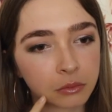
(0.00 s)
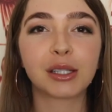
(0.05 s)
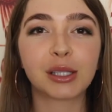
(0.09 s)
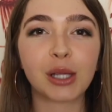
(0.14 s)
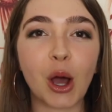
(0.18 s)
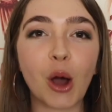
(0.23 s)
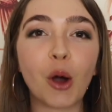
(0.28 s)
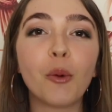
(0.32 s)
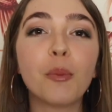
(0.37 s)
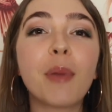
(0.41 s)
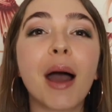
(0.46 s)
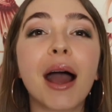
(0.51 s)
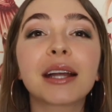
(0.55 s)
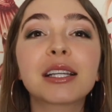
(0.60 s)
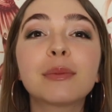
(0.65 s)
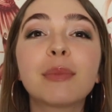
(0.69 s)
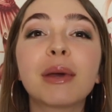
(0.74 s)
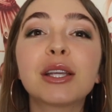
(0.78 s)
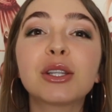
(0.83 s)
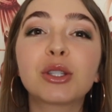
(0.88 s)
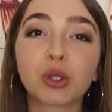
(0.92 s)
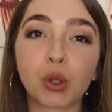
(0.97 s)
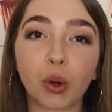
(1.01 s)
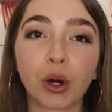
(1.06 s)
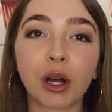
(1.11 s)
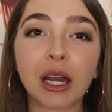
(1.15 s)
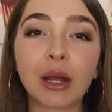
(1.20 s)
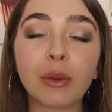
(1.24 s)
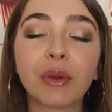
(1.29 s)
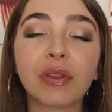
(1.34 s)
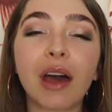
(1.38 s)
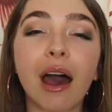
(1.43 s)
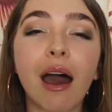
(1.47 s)
So, back to my
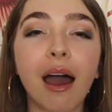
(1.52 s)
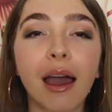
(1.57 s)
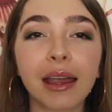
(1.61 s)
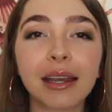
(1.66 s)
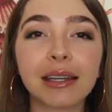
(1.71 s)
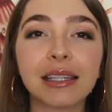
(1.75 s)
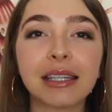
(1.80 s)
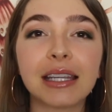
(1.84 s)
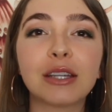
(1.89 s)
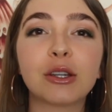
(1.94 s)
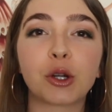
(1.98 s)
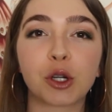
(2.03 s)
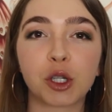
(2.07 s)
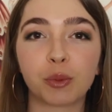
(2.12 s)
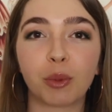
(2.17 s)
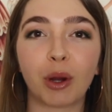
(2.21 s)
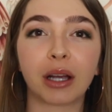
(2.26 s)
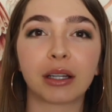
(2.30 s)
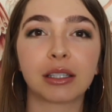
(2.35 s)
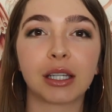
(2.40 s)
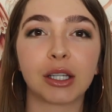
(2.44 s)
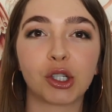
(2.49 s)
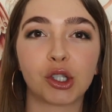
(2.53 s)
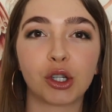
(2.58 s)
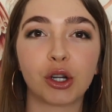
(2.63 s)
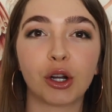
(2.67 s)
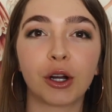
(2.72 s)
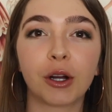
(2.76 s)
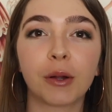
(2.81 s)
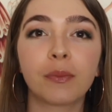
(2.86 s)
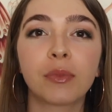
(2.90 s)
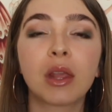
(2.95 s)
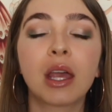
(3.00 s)
story with the I D nurse
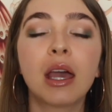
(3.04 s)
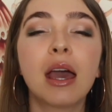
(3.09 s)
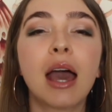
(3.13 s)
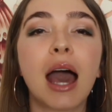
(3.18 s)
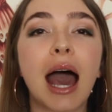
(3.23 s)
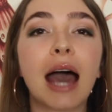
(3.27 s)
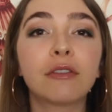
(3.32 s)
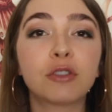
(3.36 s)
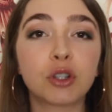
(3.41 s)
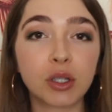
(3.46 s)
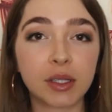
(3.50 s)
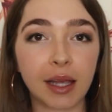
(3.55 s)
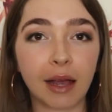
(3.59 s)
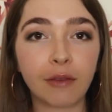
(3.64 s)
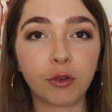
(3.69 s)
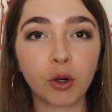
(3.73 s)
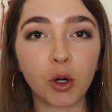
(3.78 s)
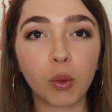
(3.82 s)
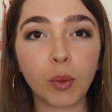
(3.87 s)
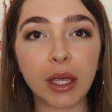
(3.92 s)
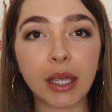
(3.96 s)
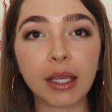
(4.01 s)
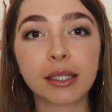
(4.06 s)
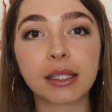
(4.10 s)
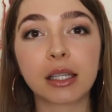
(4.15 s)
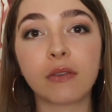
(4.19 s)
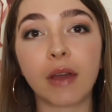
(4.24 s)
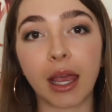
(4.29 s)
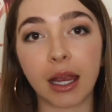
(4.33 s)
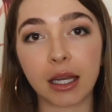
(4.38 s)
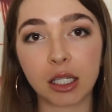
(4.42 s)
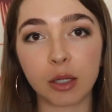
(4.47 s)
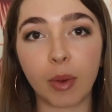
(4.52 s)
practitioner. After several weeks
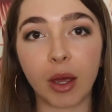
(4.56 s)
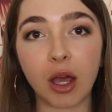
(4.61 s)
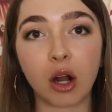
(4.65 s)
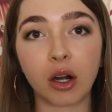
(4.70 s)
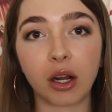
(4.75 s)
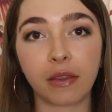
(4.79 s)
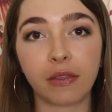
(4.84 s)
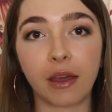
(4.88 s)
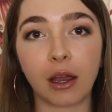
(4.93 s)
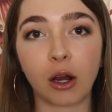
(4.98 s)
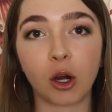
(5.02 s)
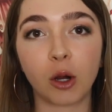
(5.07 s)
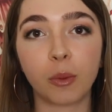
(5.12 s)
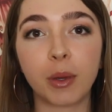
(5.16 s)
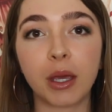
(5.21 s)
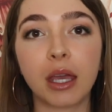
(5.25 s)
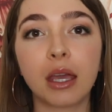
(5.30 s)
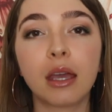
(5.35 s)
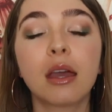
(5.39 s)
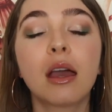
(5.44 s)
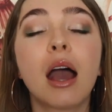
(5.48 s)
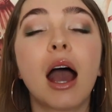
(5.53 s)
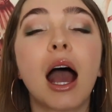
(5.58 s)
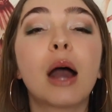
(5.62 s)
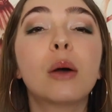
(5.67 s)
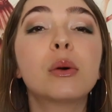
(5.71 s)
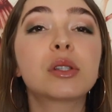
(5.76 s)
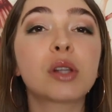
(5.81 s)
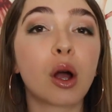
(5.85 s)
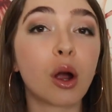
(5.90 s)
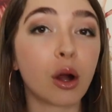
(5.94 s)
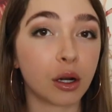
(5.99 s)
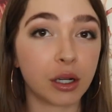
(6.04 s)
of antibiotic therapy, I
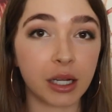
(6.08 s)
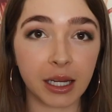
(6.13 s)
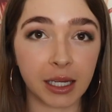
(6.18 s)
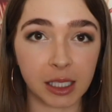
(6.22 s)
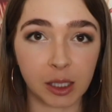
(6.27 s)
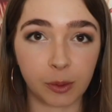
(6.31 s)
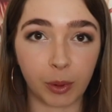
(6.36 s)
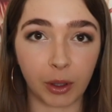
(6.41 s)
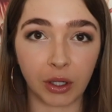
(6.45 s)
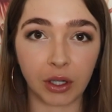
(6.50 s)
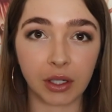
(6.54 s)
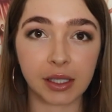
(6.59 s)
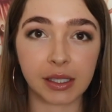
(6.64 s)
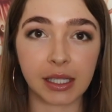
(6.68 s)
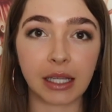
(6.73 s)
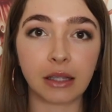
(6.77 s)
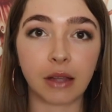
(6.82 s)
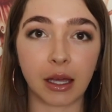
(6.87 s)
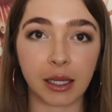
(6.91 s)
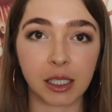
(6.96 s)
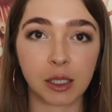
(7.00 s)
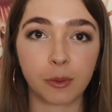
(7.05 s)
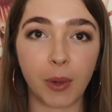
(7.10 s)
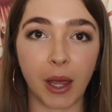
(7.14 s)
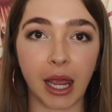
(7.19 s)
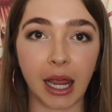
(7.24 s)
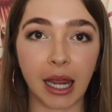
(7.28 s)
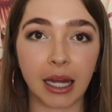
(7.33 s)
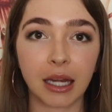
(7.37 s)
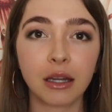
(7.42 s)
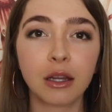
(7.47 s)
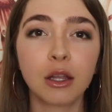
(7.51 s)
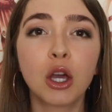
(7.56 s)
was already experiencing less
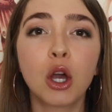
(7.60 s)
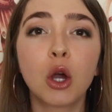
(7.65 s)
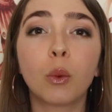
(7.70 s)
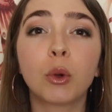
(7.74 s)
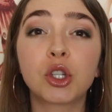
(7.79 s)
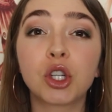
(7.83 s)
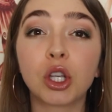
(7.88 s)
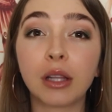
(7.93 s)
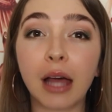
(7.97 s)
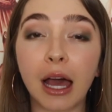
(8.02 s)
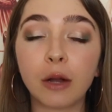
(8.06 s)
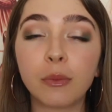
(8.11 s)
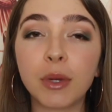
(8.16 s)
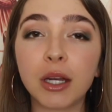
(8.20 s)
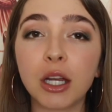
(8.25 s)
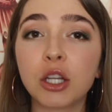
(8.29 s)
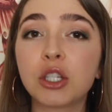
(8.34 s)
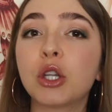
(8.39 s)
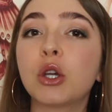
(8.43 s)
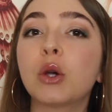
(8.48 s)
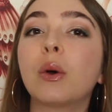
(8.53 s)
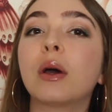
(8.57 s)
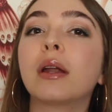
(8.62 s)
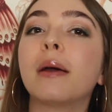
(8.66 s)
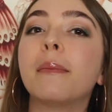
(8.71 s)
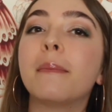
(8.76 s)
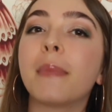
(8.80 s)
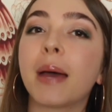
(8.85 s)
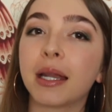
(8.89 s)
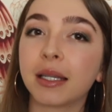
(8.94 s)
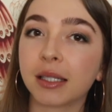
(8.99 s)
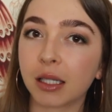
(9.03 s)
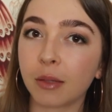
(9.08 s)
pain, which allowed me to do an
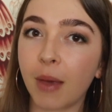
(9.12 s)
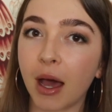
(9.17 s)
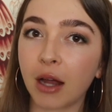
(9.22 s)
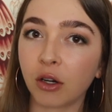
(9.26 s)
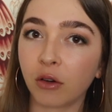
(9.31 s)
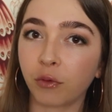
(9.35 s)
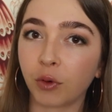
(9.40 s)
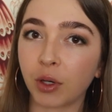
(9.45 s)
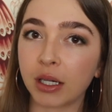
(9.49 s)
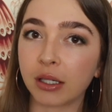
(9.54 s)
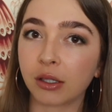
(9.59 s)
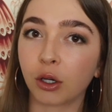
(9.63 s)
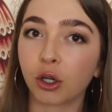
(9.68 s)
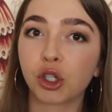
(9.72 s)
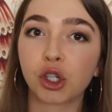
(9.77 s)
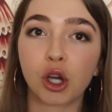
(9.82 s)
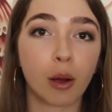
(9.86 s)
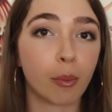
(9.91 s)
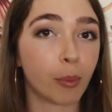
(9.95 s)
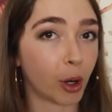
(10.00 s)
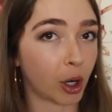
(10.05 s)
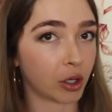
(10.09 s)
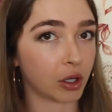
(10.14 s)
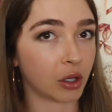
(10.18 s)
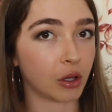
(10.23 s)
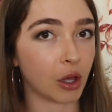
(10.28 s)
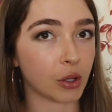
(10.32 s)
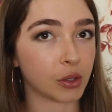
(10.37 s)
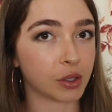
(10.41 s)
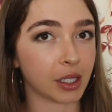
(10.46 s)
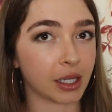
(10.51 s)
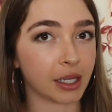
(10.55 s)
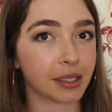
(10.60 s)
immense amount of research on
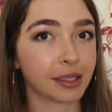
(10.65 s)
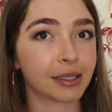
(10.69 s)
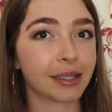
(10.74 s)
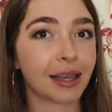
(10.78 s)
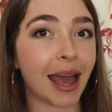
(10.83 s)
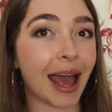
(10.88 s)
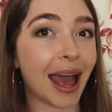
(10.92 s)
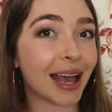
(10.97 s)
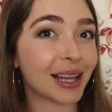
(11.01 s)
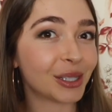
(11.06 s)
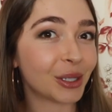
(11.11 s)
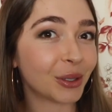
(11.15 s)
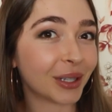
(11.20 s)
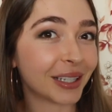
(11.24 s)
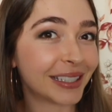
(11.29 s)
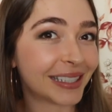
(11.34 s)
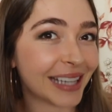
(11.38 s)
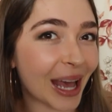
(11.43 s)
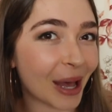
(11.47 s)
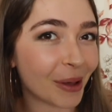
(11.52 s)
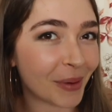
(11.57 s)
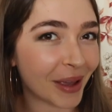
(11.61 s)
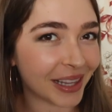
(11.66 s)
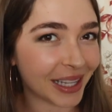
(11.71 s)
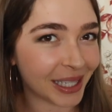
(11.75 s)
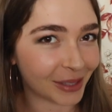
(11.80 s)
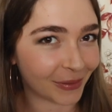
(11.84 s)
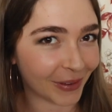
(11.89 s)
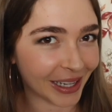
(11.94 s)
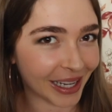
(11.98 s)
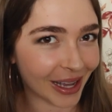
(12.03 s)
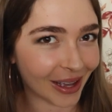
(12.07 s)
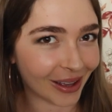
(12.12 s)
bartonellosis, as you can tell by
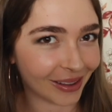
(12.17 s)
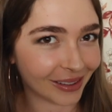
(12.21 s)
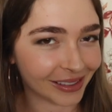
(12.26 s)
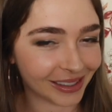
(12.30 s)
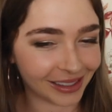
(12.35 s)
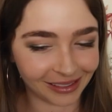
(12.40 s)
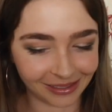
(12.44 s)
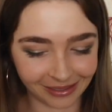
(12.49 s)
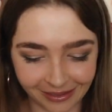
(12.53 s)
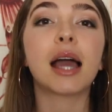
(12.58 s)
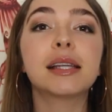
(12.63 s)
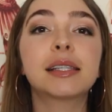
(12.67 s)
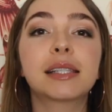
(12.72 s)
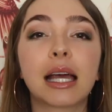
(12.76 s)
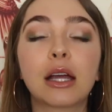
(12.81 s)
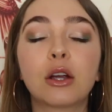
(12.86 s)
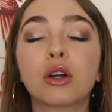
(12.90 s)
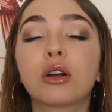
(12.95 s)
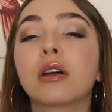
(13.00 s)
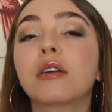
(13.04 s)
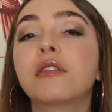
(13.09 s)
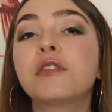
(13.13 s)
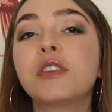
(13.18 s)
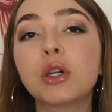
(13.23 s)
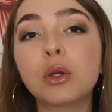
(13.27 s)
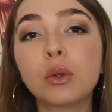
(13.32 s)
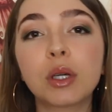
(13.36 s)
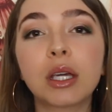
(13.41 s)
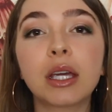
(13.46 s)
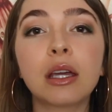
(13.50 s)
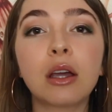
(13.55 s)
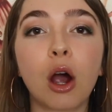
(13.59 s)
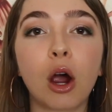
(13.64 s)
these videos. I sent her a few
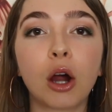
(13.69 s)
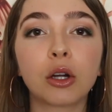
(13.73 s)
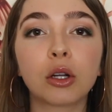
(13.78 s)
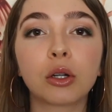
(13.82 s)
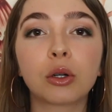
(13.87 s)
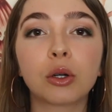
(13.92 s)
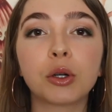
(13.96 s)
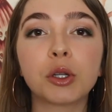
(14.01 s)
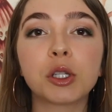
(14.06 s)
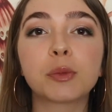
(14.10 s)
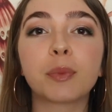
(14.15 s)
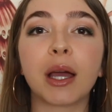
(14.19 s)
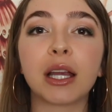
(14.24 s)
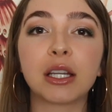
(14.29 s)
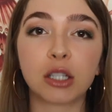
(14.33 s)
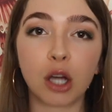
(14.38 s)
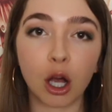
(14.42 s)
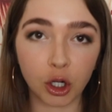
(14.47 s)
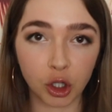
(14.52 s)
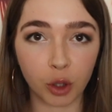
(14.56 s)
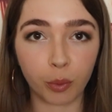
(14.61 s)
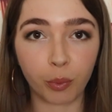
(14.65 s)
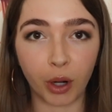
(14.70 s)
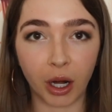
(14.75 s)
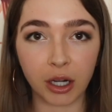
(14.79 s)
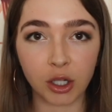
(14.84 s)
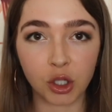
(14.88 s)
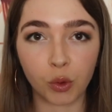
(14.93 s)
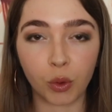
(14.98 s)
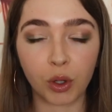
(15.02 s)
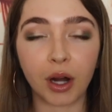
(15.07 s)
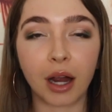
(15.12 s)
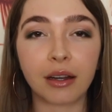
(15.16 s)
key articles by Doctor
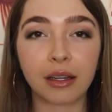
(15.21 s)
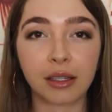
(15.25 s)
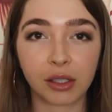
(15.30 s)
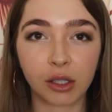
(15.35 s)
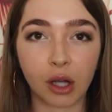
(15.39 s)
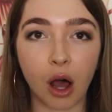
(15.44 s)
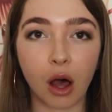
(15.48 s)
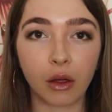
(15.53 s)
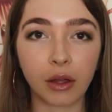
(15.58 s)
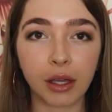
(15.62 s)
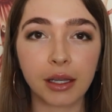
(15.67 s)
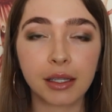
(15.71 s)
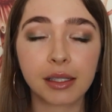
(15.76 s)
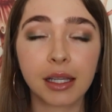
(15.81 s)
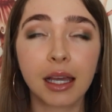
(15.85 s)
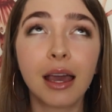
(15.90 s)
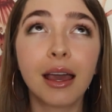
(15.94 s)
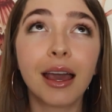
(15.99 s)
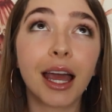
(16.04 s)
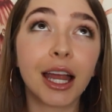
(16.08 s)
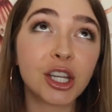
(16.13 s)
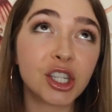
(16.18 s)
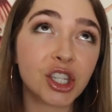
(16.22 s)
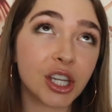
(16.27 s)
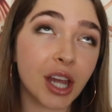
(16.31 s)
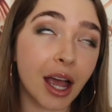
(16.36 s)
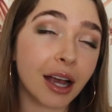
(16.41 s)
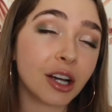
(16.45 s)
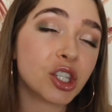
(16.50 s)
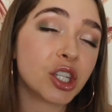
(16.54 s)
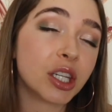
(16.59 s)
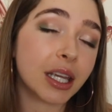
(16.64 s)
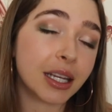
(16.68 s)
Breitschwerdt and his colleagues, and she
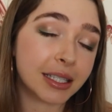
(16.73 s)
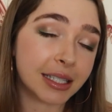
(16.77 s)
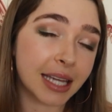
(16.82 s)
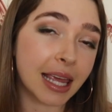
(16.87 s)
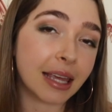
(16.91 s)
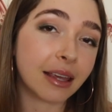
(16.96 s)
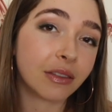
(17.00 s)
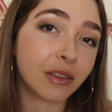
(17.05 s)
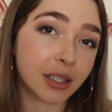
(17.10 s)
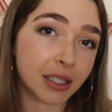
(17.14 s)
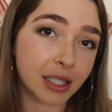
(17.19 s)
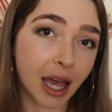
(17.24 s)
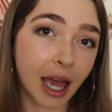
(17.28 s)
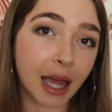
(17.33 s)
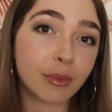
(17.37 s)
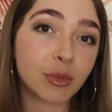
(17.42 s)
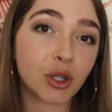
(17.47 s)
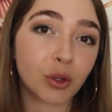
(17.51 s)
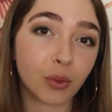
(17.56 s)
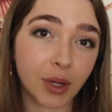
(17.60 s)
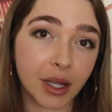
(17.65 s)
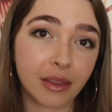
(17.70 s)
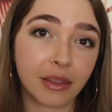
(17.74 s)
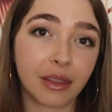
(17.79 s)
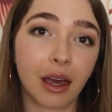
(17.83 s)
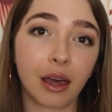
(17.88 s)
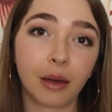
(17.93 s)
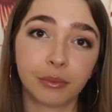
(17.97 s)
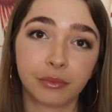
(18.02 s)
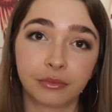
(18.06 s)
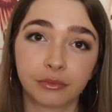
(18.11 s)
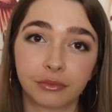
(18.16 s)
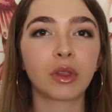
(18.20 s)
actually had taken the time to read
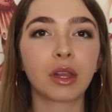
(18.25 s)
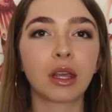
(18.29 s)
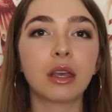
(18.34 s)
them.